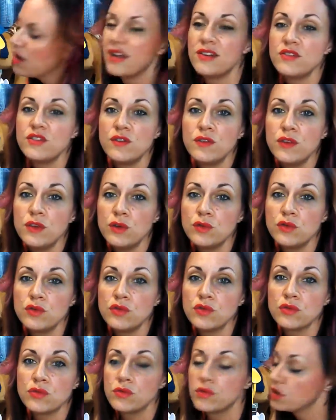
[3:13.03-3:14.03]
kind of
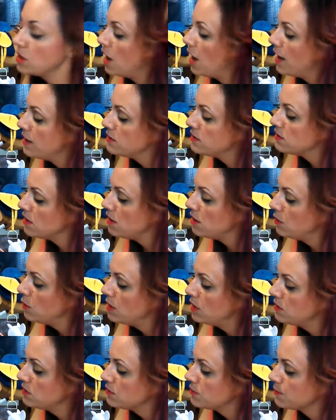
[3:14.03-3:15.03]
diffuse the lines
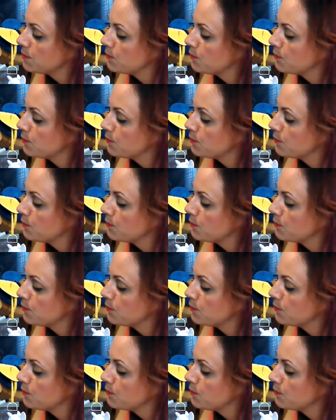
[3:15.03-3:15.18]
anyways.